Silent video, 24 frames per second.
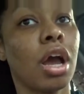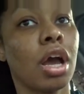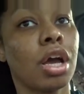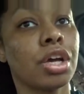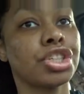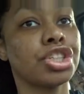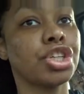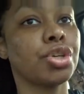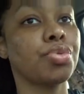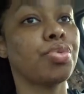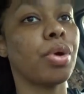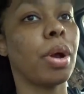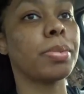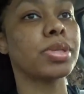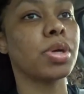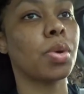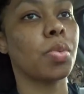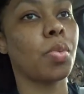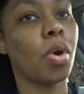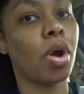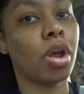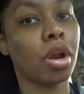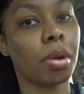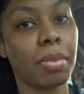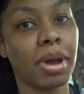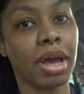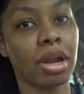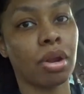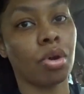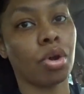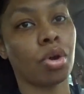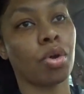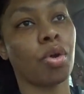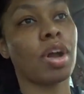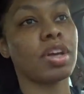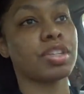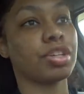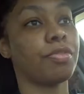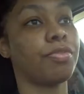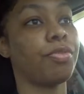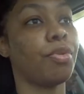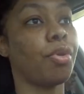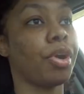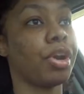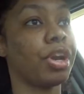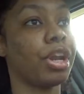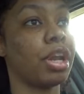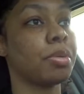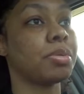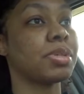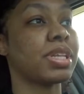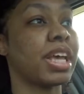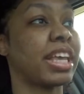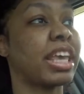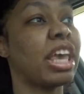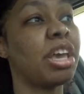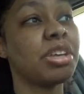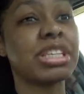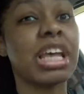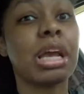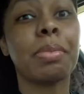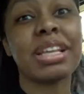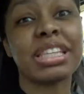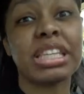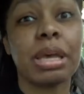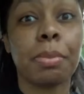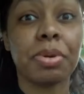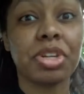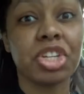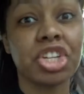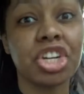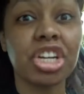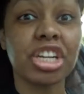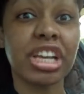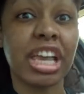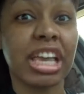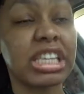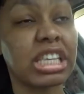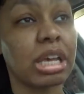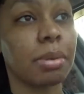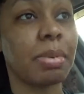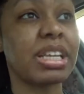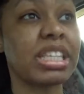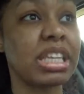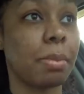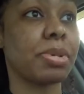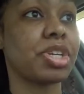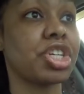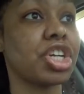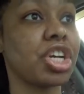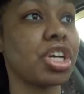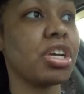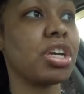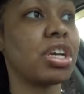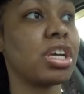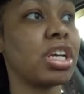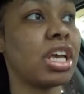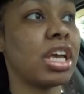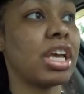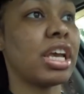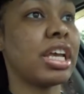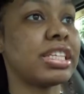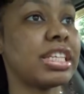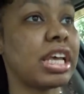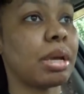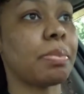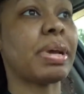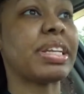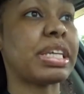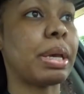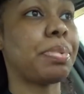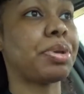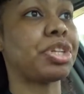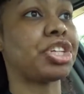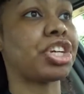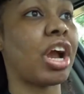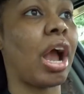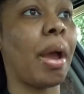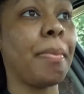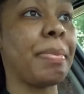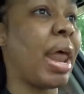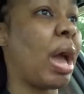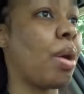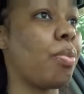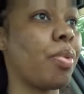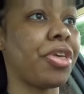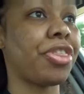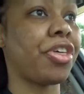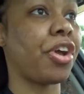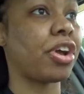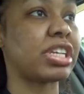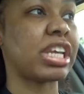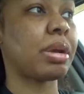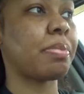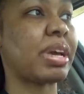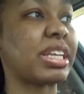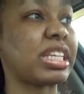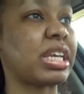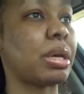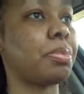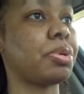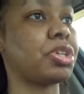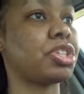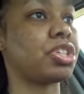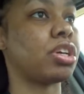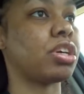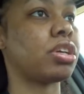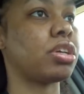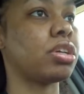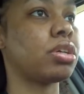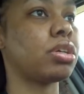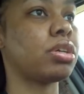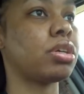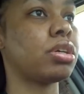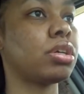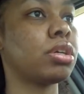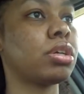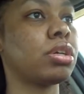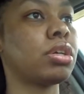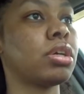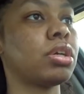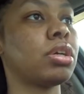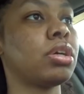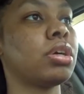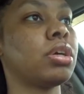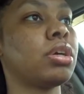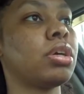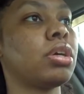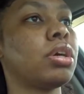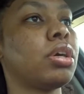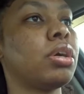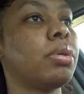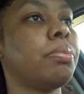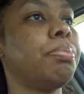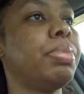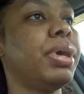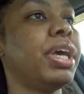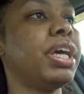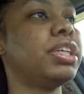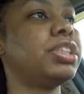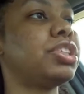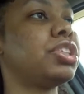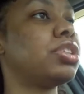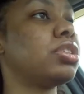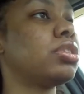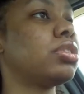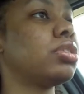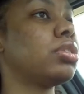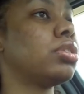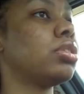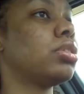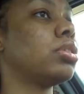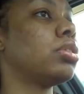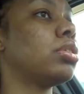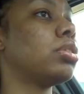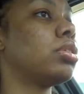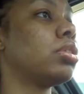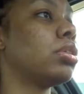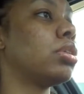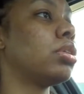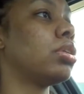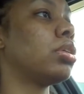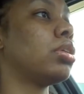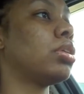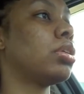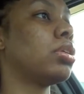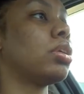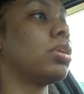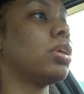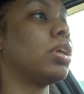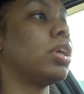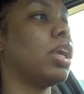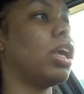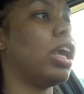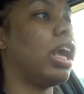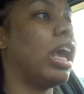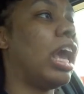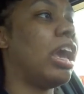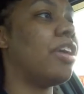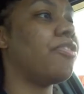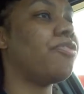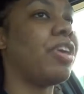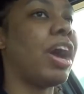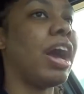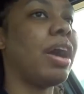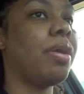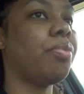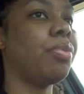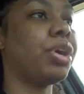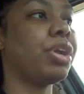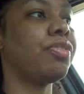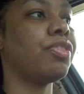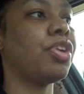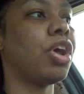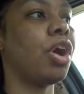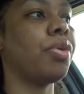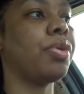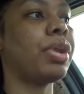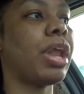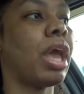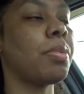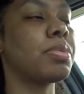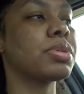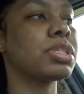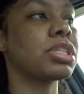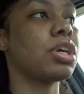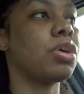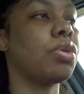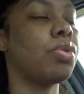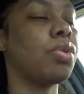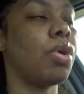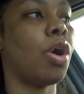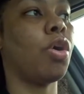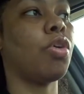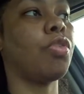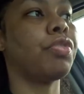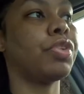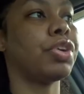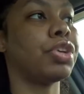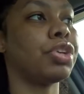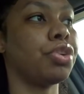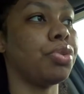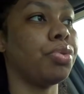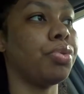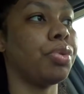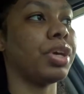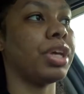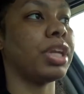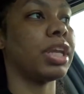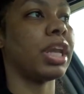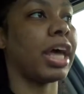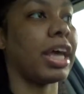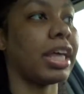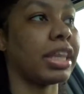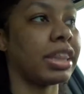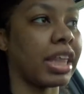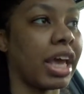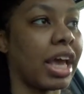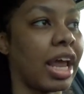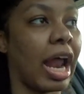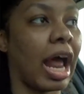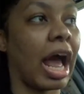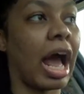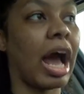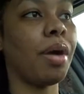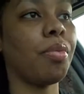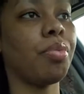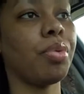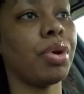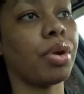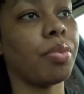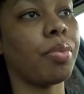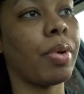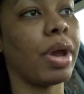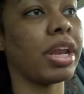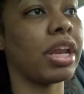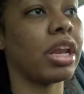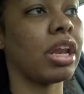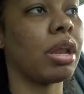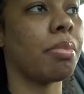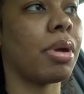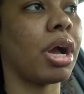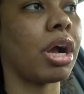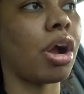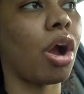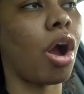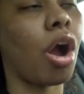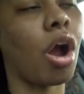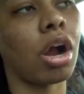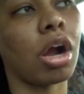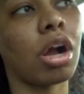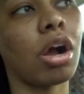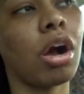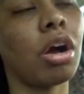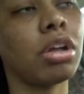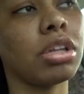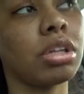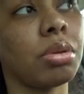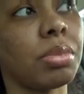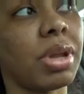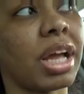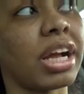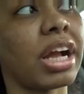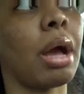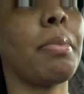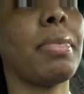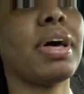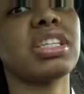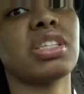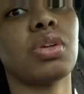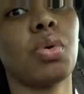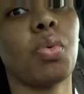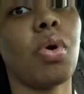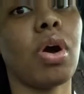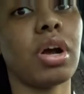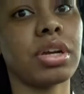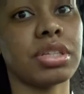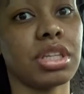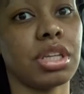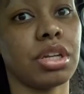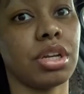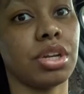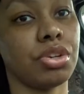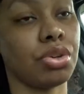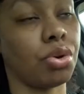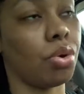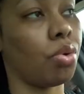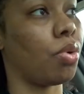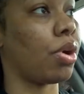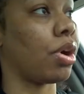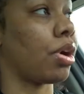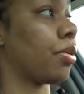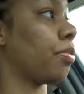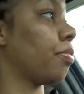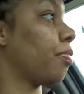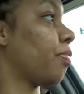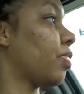She rubbed a water bottle across her forehead and it was like, "Can you take my temperature? Can you take my temperature? Take my temperature. I'm not with her. Take my temperature." Bitch, if I would have known they was gonna overdo it like that, I would have waited in my car, called them like I'm about to walk to the door.